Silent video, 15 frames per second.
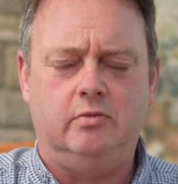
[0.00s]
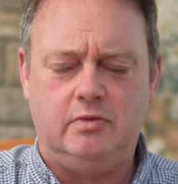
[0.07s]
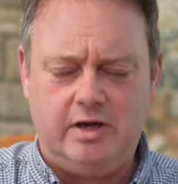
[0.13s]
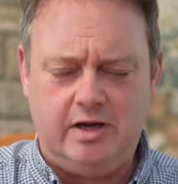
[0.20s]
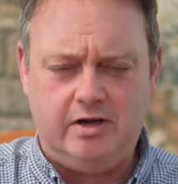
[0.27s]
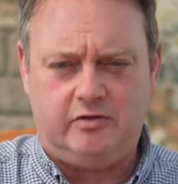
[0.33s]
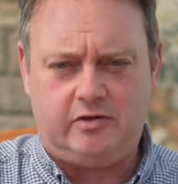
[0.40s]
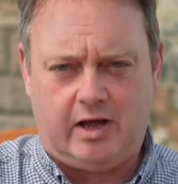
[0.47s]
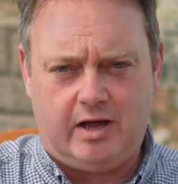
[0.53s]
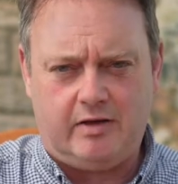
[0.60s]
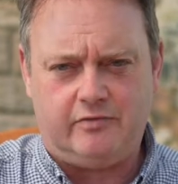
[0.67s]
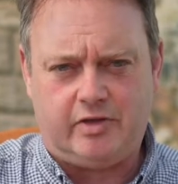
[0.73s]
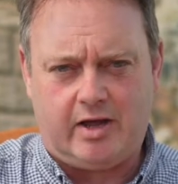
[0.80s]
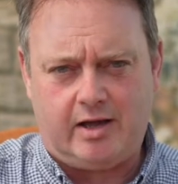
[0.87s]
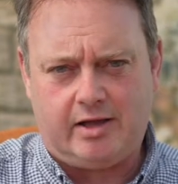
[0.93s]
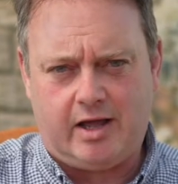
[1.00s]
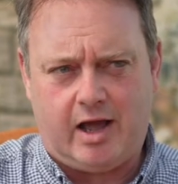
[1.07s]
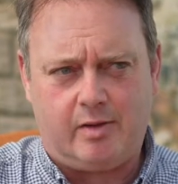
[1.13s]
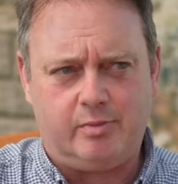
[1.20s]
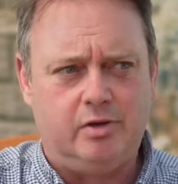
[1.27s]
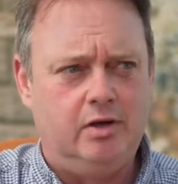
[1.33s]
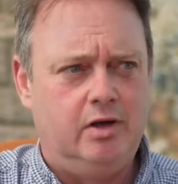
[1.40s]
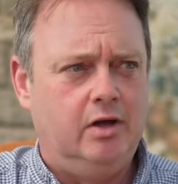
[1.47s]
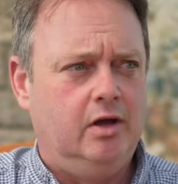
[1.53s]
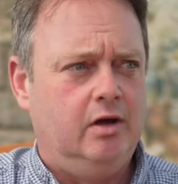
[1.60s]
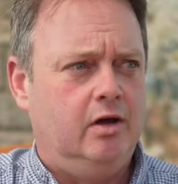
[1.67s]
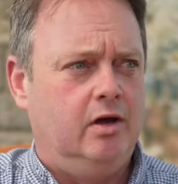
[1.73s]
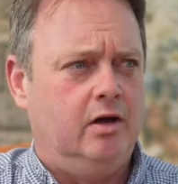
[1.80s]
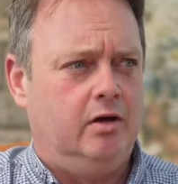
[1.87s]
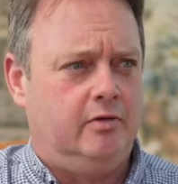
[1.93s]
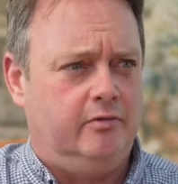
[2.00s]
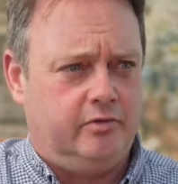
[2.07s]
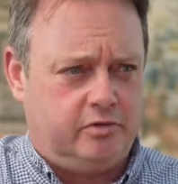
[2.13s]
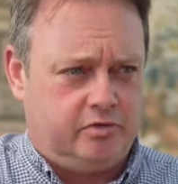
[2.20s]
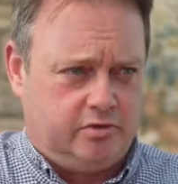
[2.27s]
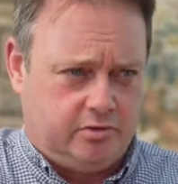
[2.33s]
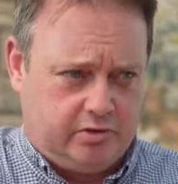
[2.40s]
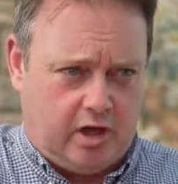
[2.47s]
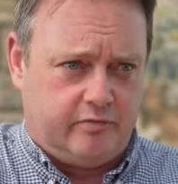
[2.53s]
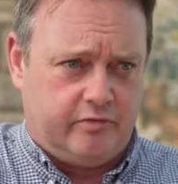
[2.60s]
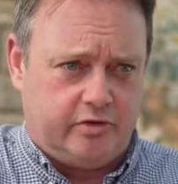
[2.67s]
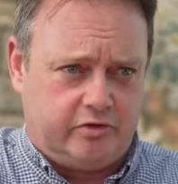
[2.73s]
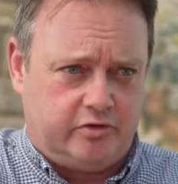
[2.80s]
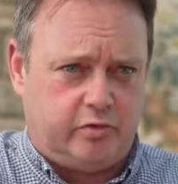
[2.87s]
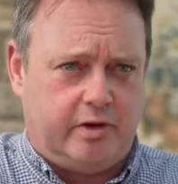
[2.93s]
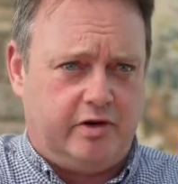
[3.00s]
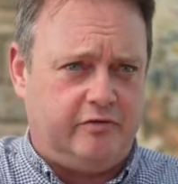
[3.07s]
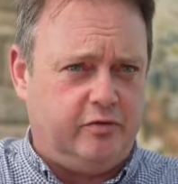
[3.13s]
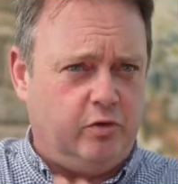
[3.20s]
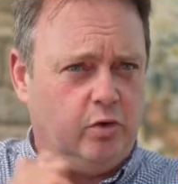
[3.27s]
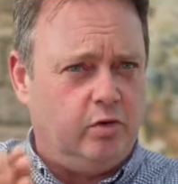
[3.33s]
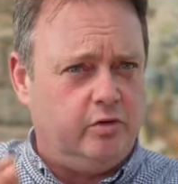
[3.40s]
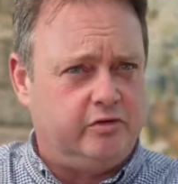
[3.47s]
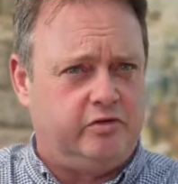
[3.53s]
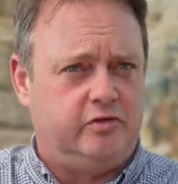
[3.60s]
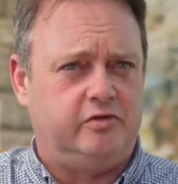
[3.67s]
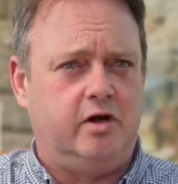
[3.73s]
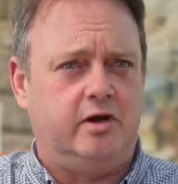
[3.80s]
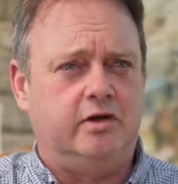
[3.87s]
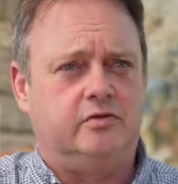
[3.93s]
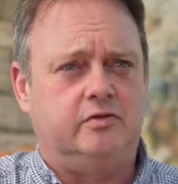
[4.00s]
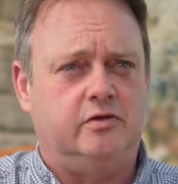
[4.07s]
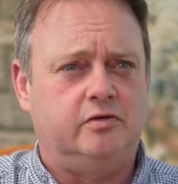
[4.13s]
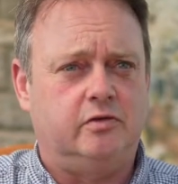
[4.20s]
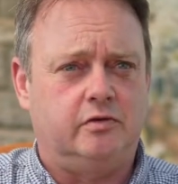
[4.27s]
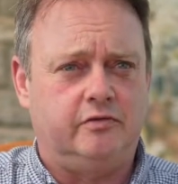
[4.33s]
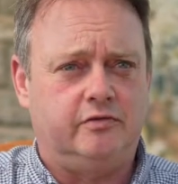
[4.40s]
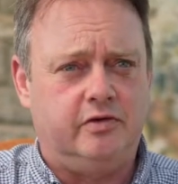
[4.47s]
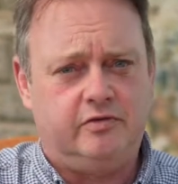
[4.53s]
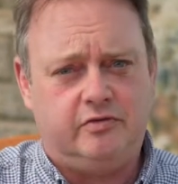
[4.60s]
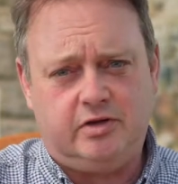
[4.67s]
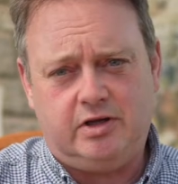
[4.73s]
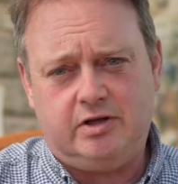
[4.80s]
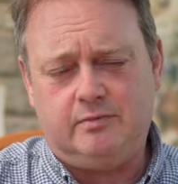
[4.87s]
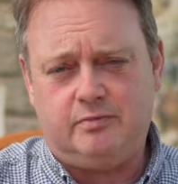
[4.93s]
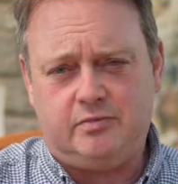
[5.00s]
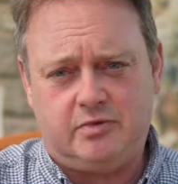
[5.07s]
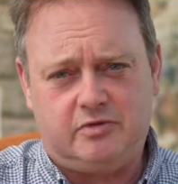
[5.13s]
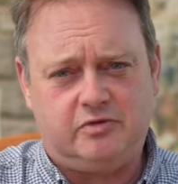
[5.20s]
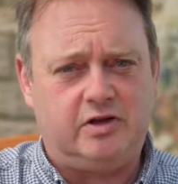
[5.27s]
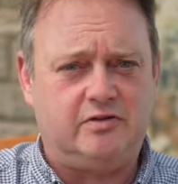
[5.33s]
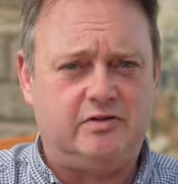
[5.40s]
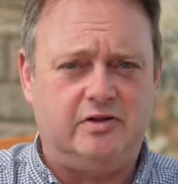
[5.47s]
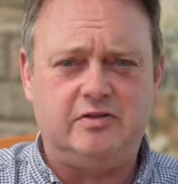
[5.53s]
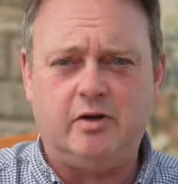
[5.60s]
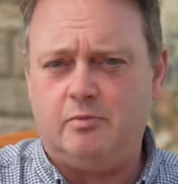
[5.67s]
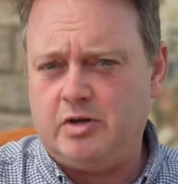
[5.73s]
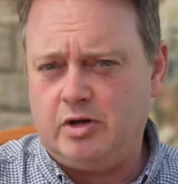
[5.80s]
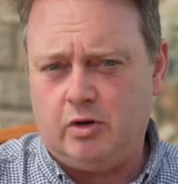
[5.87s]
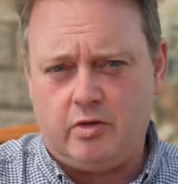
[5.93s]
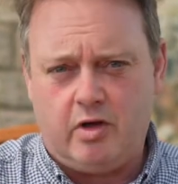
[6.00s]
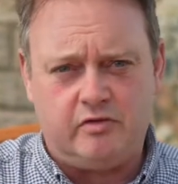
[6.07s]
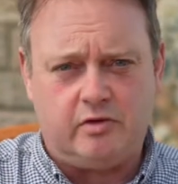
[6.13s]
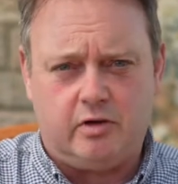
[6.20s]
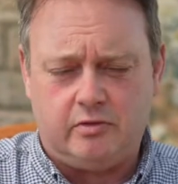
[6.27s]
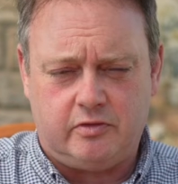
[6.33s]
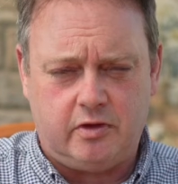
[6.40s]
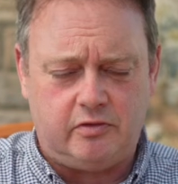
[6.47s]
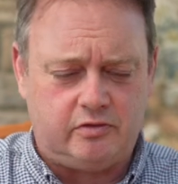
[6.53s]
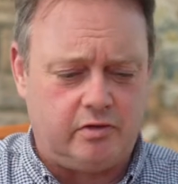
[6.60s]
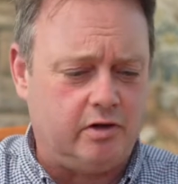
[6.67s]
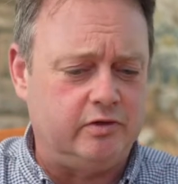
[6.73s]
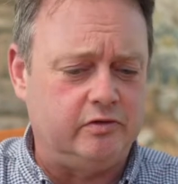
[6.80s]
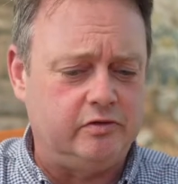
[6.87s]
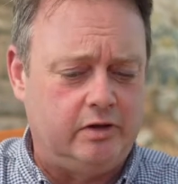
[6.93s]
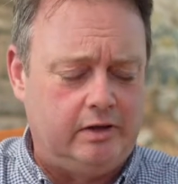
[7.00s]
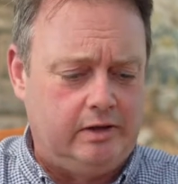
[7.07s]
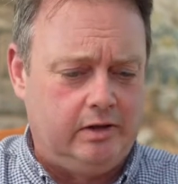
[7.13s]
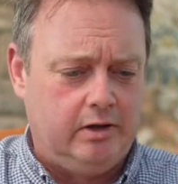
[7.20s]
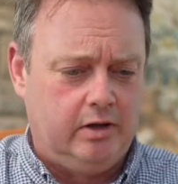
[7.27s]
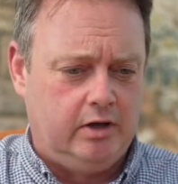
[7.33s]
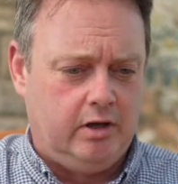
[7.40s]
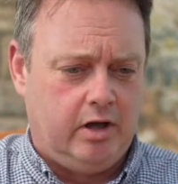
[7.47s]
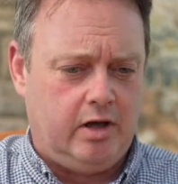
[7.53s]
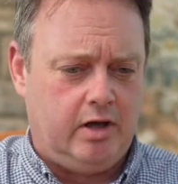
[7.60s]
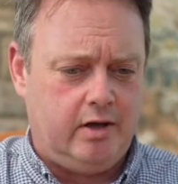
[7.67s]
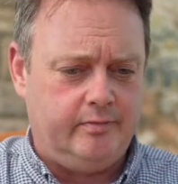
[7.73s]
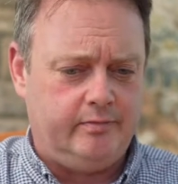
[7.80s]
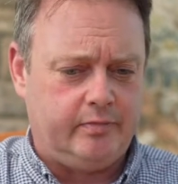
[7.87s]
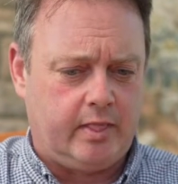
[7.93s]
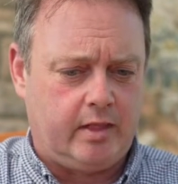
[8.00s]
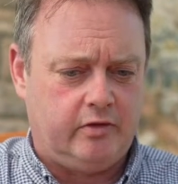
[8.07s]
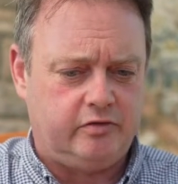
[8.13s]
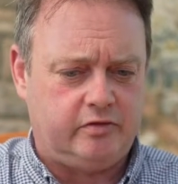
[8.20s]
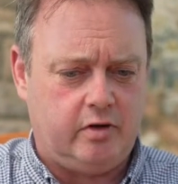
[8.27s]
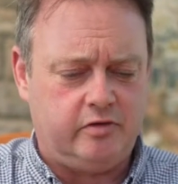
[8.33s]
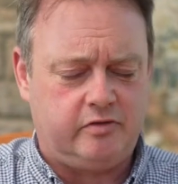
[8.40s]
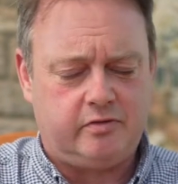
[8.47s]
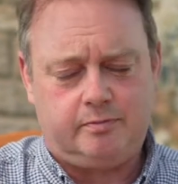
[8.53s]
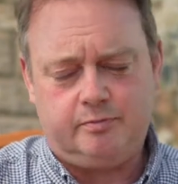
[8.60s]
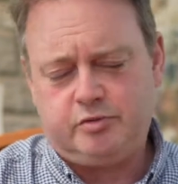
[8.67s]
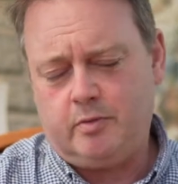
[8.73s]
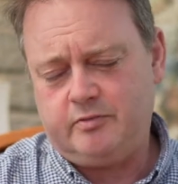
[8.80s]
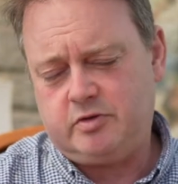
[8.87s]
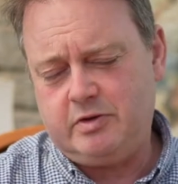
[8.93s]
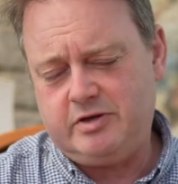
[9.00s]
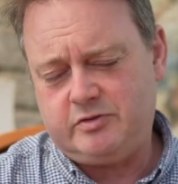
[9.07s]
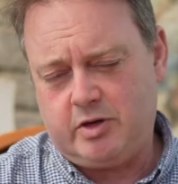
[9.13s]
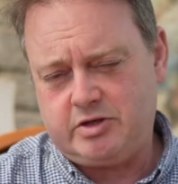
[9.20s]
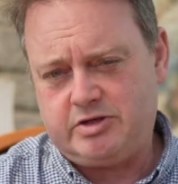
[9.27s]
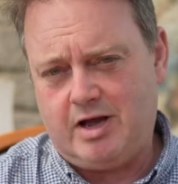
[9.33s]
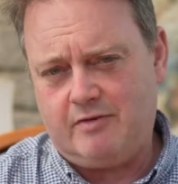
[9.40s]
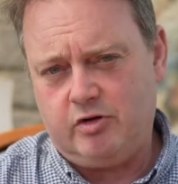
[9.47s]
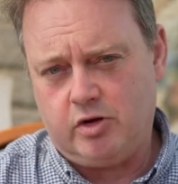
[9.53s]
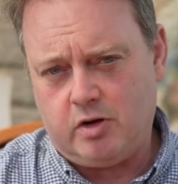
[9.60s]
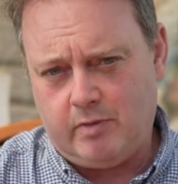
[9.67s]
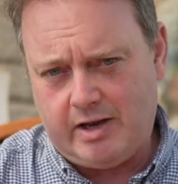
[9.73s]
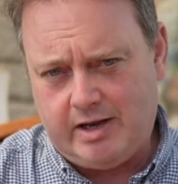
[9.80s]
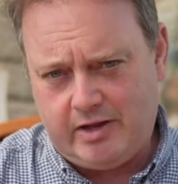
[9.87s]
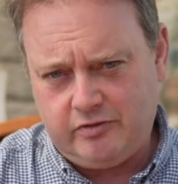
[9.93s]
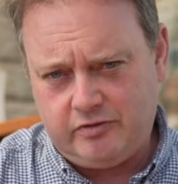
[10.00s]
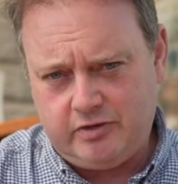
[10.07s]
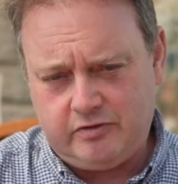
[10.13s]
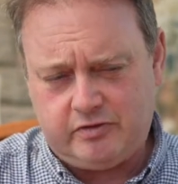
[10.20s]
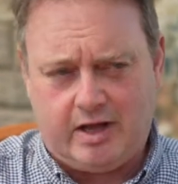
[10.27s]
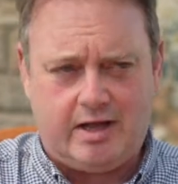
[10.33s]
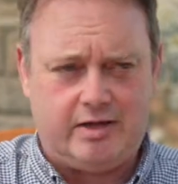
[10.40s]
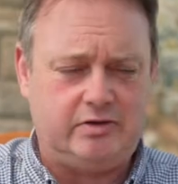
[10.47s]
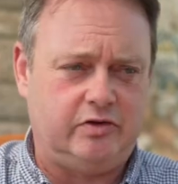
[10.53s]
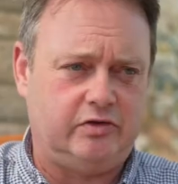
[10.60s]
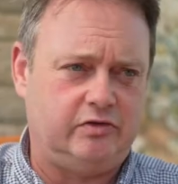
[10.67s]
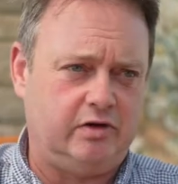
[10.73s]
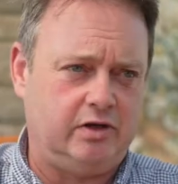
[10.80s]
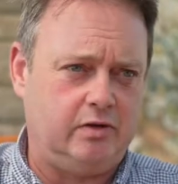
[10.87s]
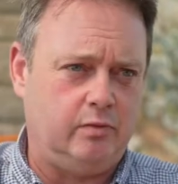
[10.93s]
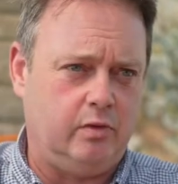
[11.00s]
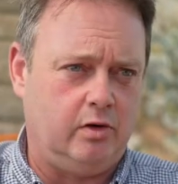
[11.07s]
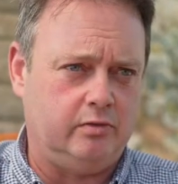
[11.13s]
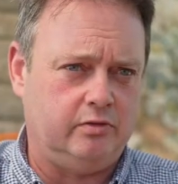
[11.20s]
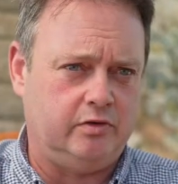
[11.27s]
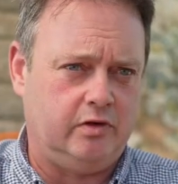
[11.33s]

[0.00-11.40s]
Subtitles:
need to have that gap covered, 24 to certainly to sort of 50, 60, something along those lines. So it's prompted me to actually have a look at my lenses and to see what